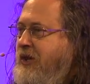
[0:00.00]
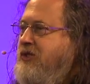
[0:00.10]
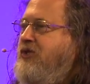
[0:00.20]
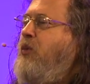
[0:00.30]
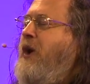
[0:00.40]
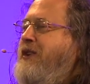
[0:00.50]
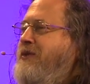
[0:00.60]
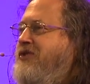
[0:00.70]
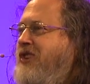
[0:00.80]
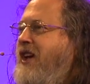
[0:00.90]
So when
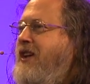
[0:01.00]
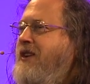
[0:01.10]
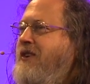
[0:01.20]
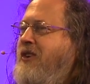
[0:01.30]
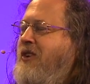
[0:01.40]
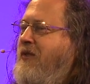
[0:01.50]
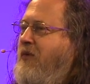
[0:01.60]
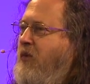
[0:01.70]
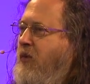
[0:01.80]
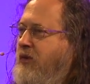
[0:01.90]
you say,
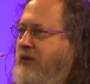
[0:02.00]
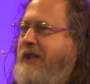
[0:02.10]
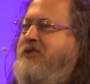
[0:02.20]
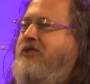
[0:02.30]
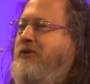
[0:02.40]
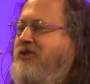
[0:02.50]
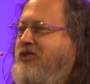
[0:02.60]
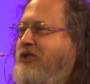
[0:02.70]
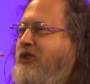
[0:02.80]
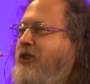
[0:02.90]
let's use the